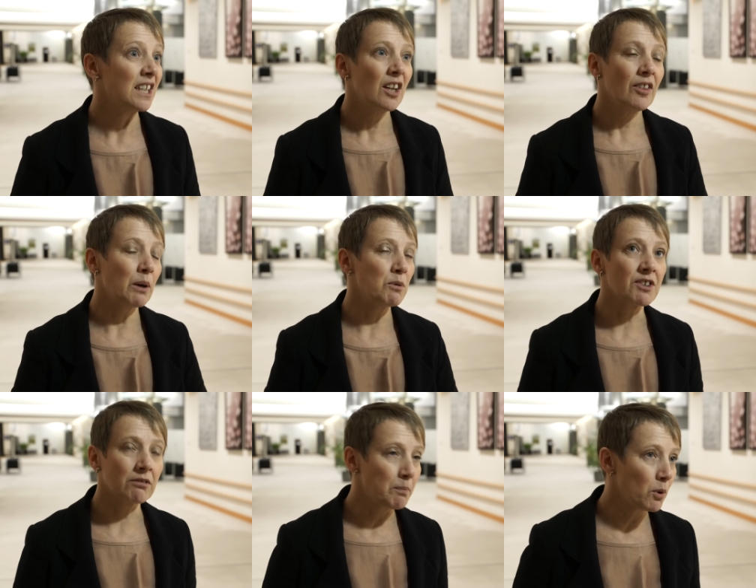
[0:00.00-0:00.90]
Claire
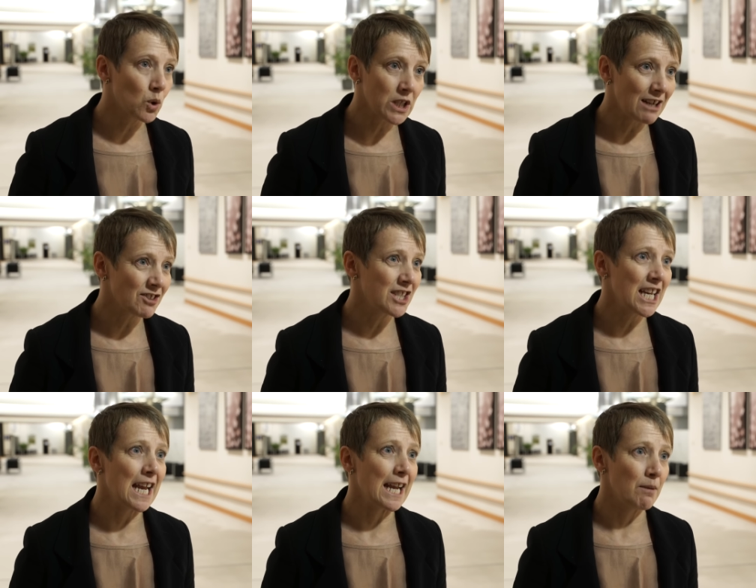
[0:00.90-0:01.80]
Moody added there was
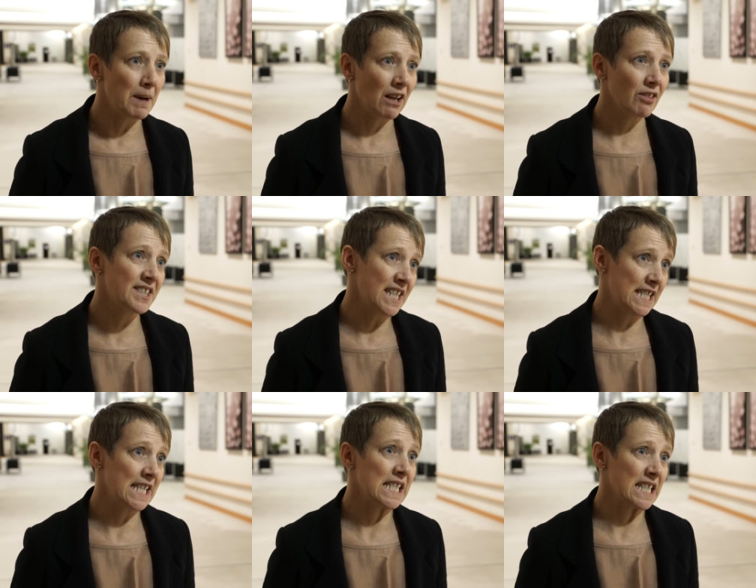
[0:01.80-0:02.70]
still a lot of work
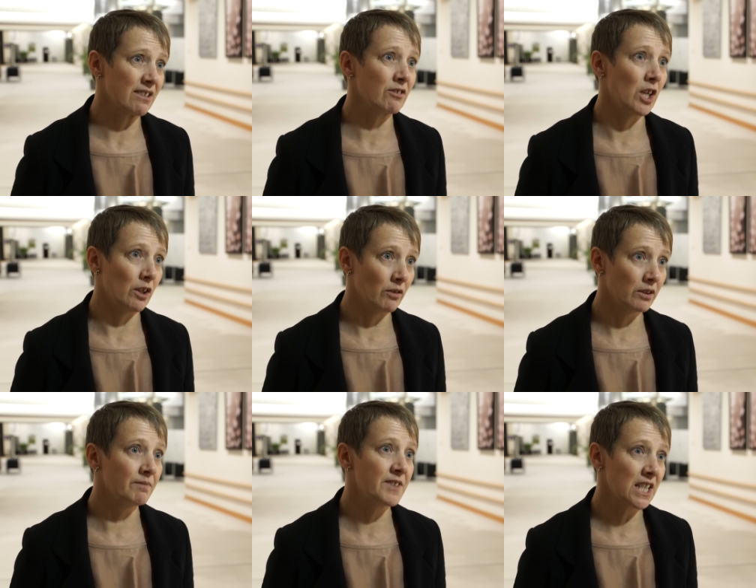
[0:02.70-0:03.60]
to be done and a
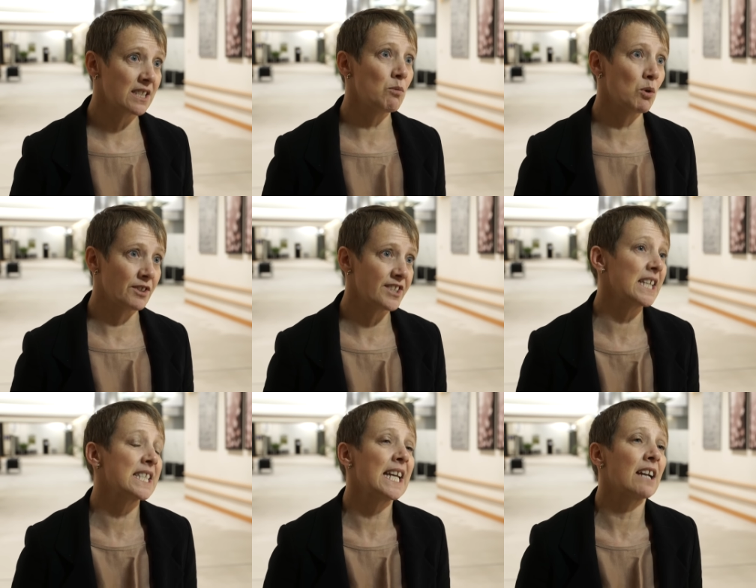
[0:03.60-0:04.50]
long way to
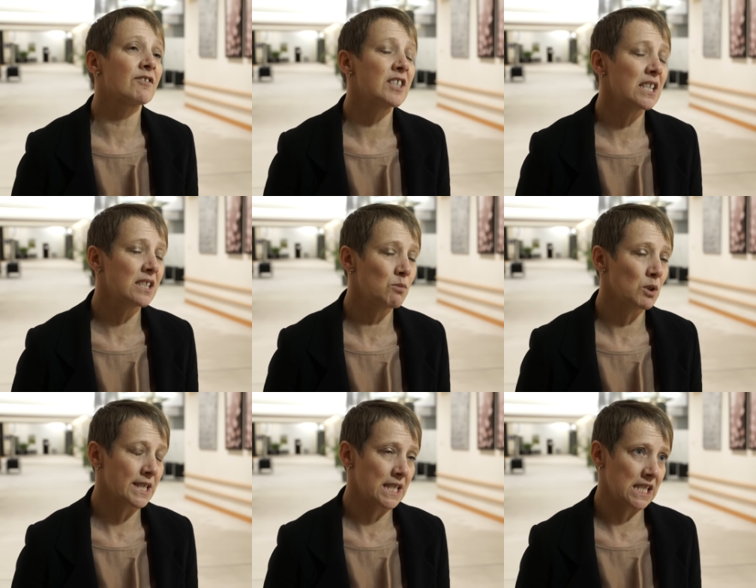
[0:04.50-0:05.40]
go before there was
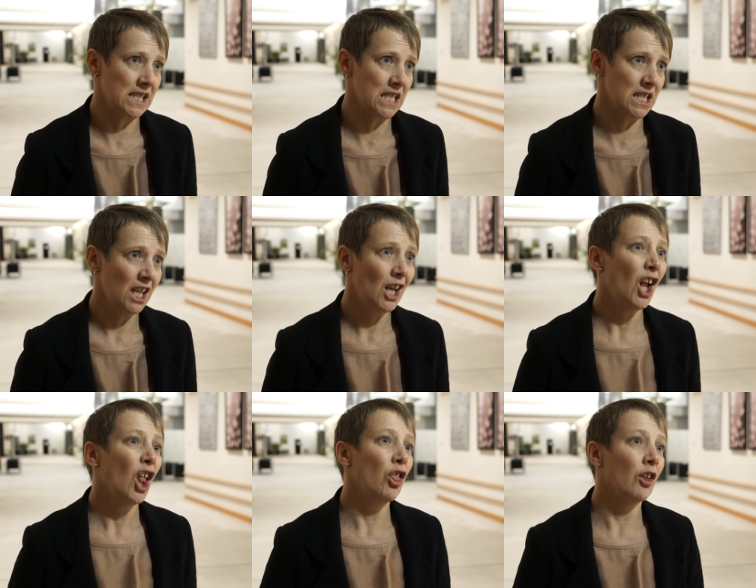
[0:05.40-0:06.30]
a Brexit she would
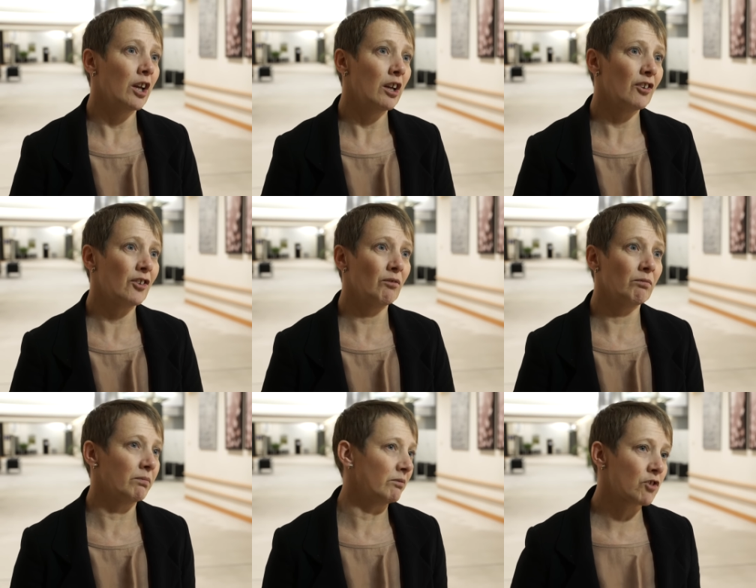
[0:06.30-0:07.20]
be happy to live
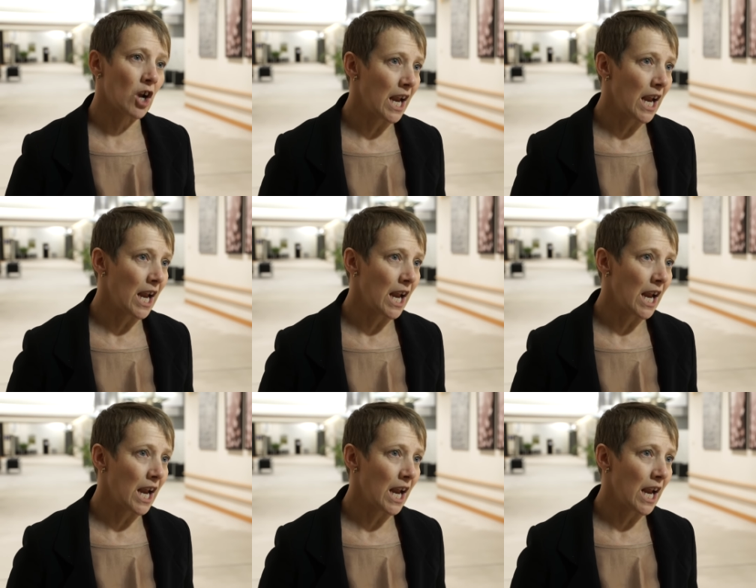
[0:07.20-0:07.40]
with.